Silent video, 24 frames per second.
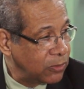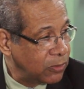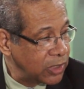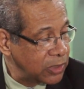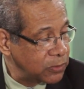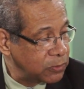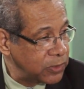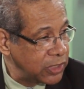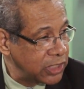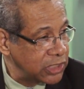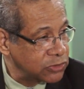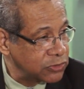
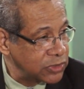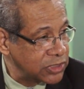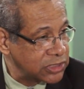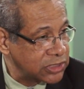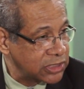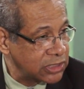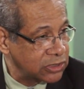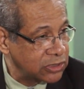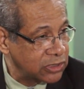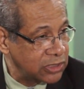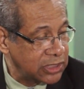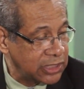What we are
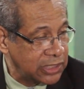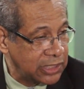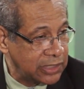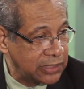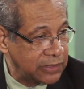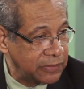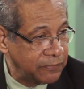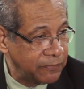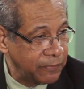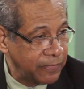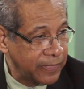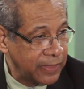addressing
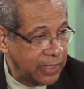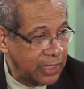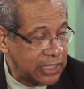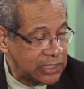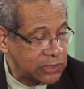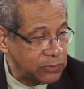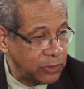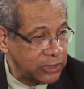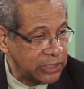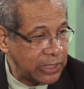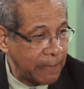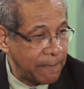today
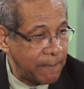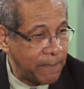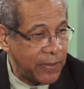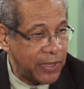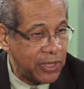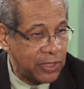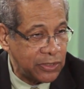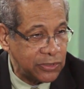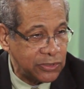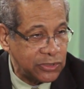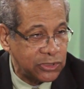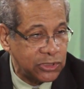is what
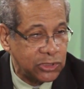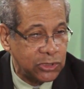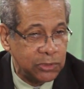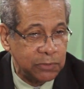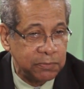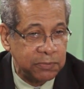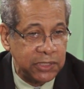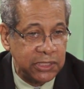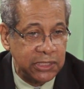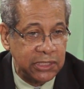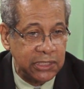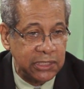appears to
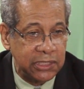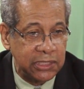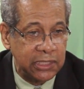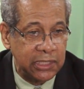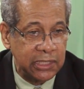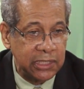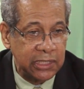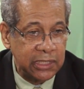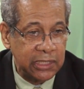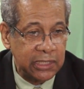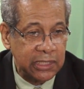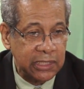be
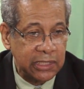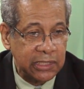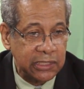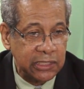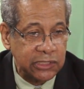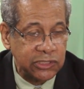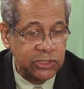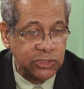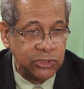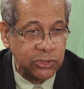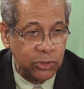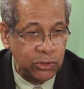
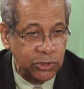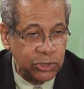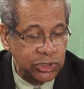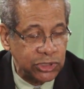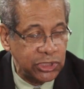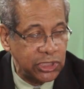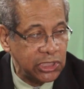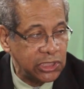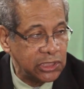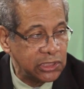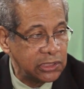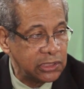the
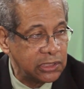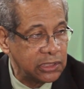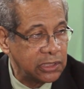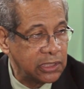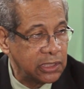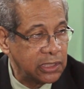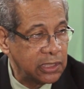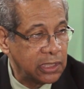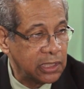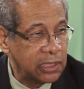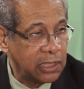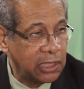social
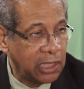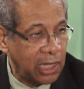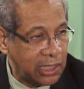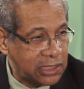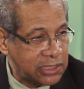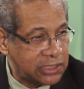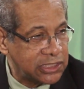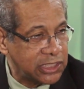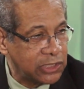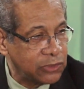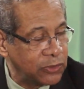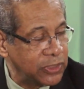
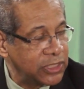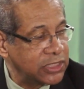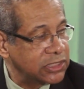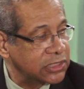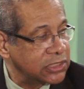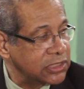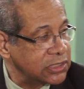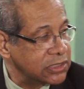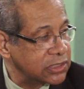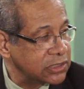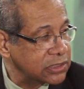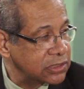
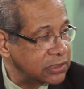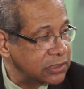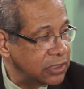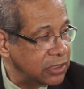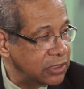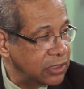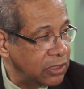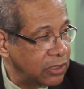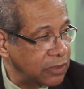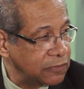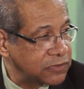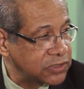consequences
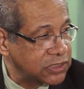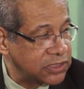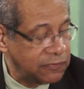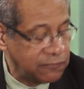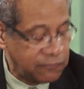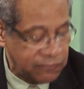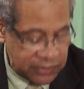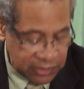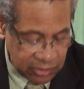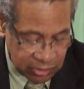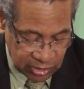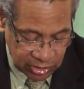of
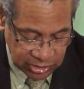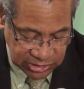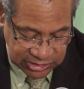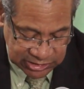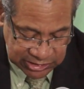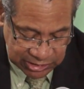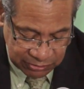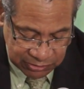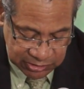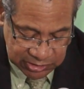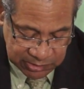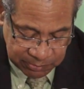severe
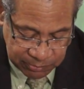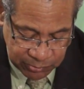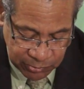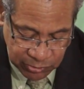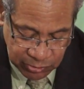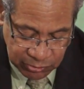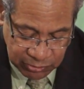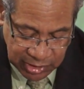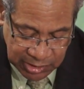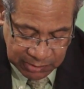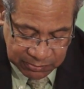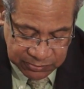austerity
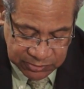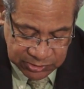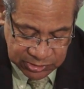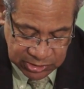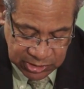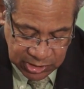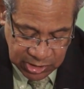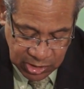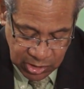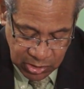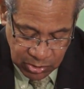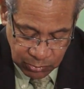programs,
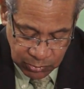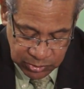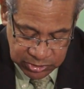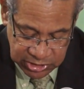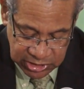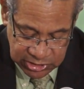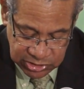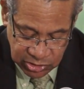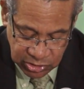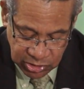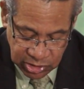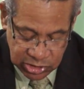which
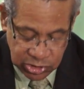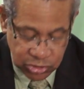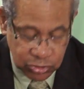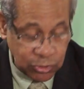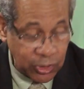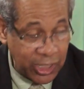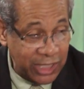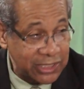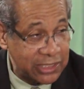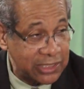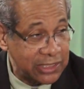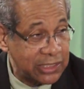has
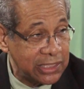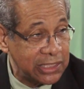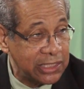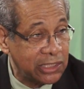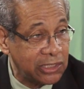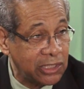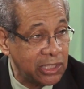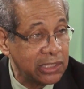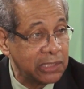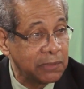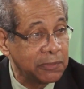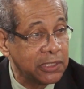contracted
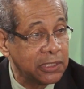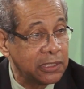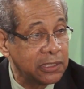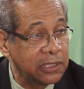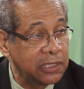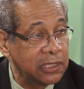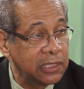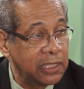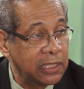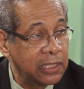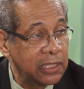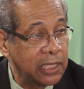the economy
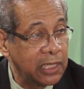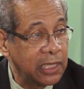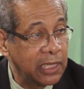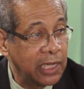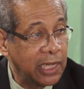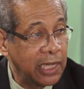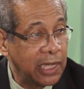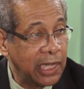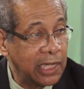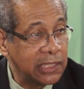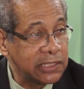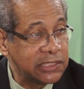
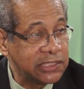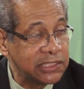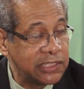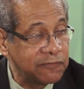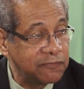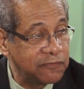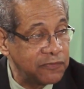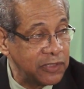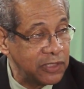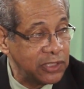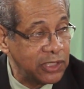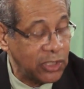and
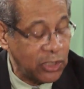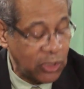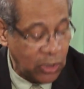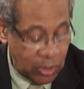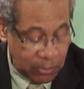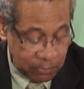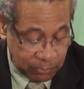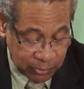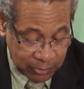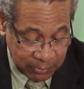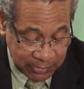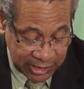severely
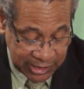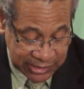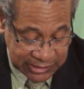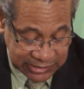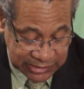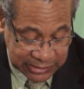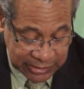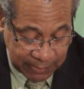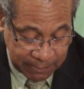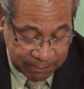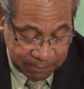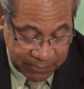
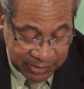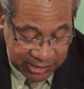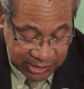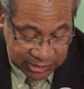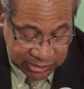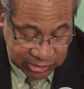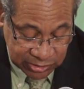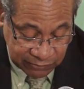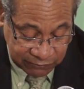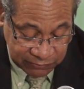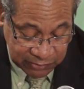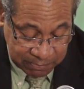compromised the
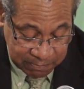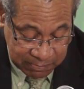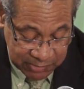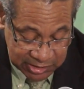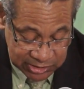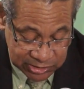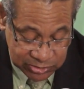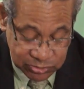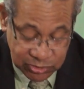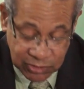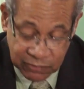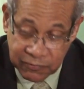ability of the
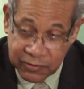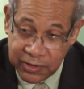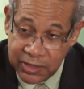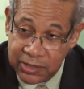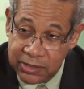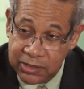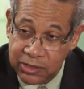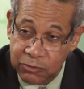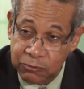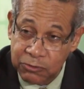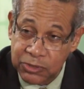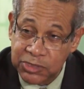Ministry of
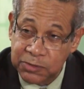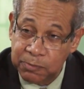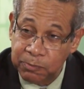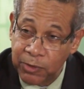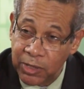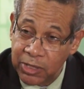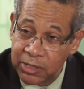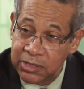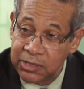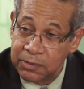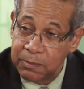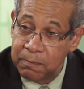Health to
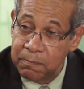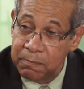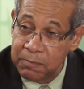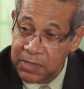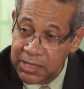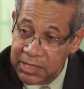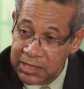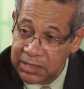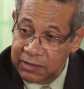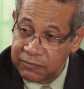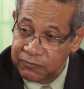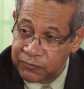respond
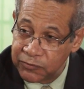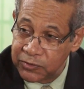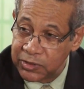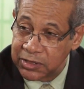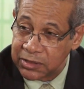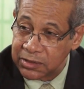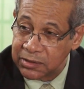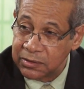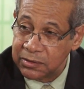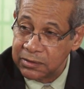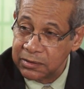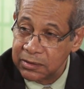
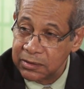meaningfully